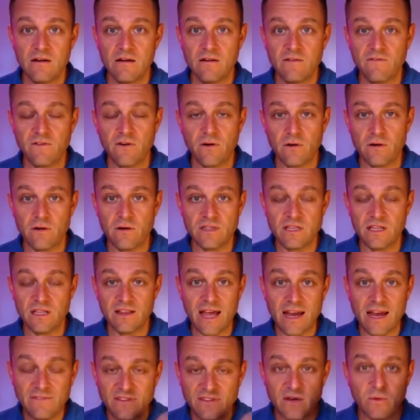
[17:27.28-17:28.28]
for the
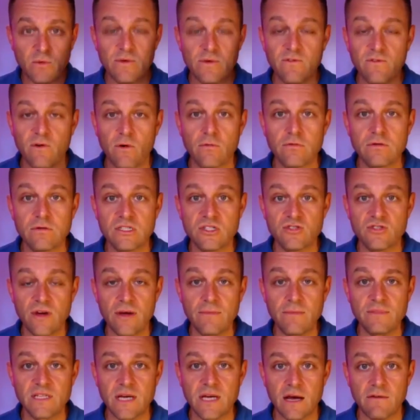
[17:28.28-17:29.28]
life that we've always
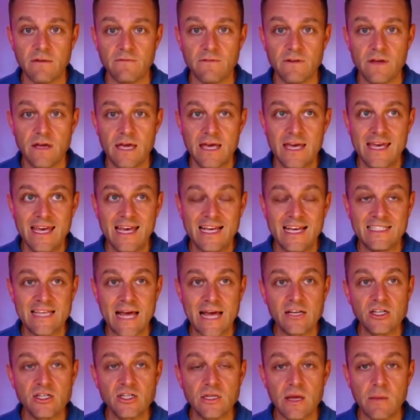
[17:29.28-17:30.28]
dreamt of. It's
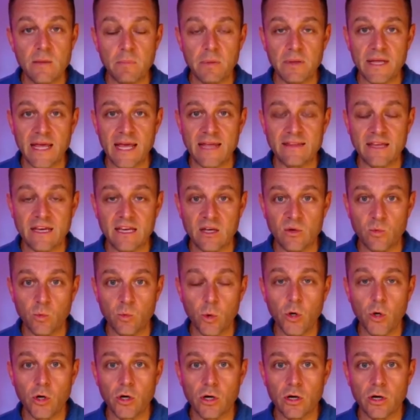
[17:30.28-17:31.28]
actually a plan that could
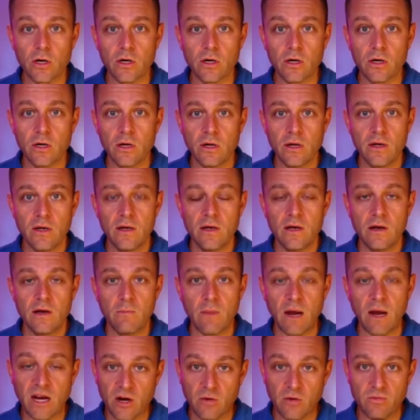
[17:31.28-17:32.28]
work.
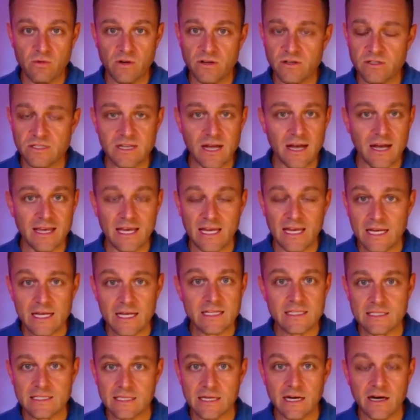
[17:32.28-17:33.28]
My career's not getting
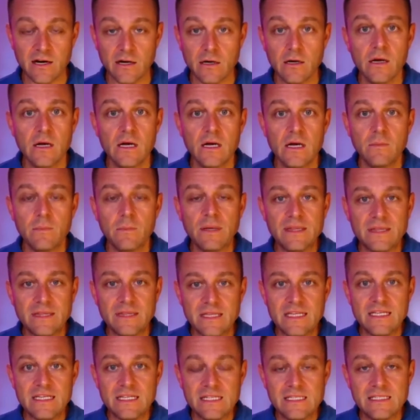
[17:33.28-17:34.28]
us there, but
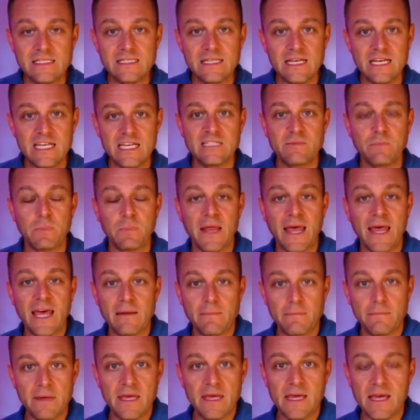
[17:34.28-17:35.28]
this is
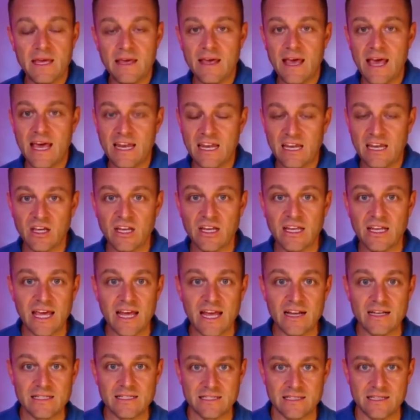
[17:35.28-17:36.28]
plan B and it could
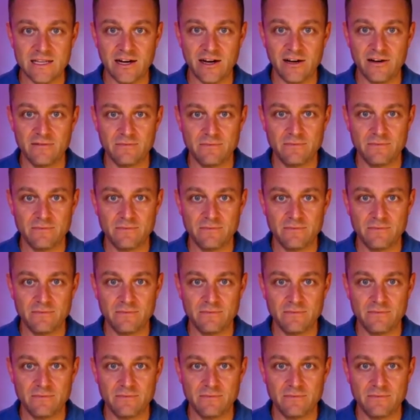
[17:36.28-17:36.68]
get us there.